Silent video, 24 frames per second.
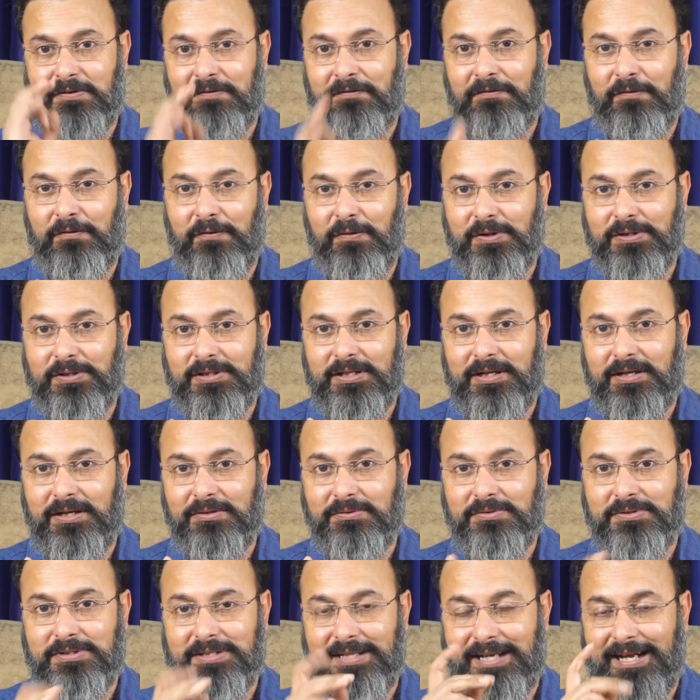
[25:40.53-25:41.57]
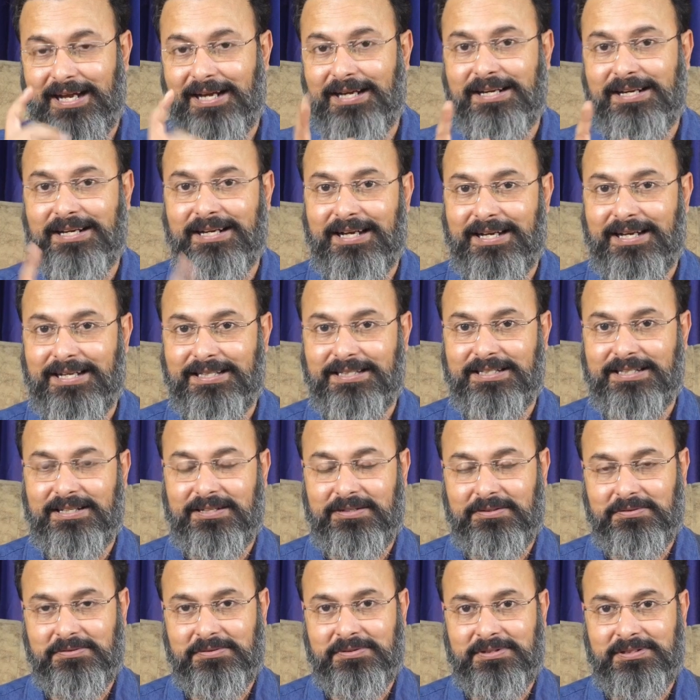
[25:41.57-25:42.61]
4th house and 9th
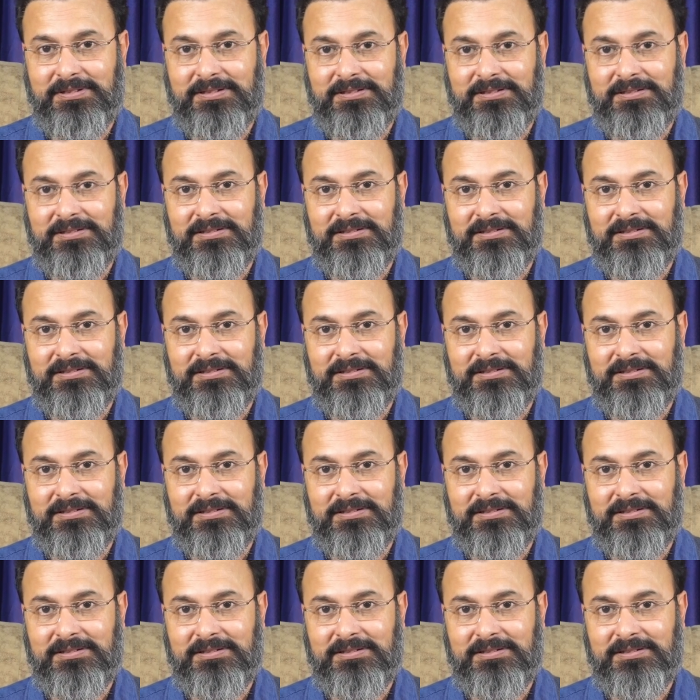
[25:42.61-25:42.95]
house.